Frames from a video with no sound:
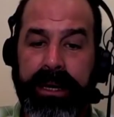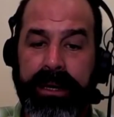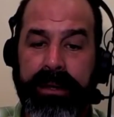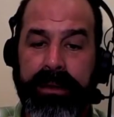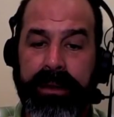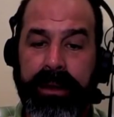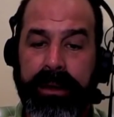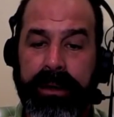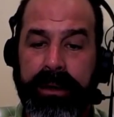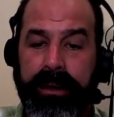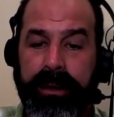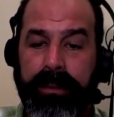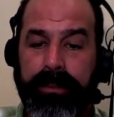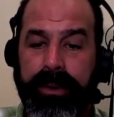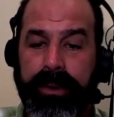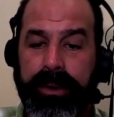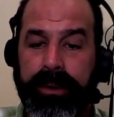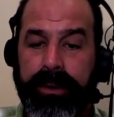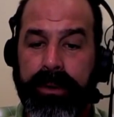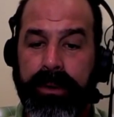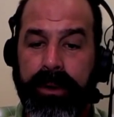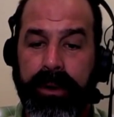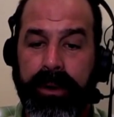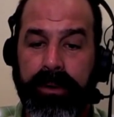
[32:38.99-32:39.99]
in
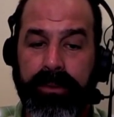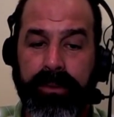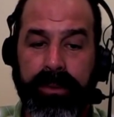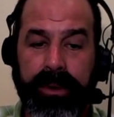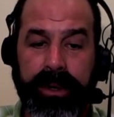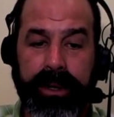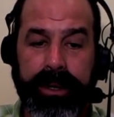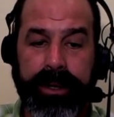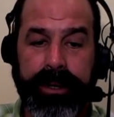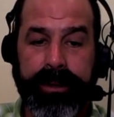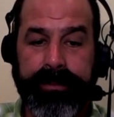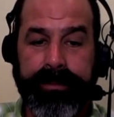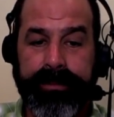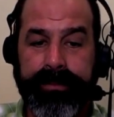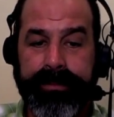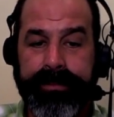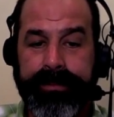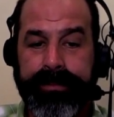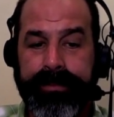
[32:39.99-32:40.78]
Computer Hardware.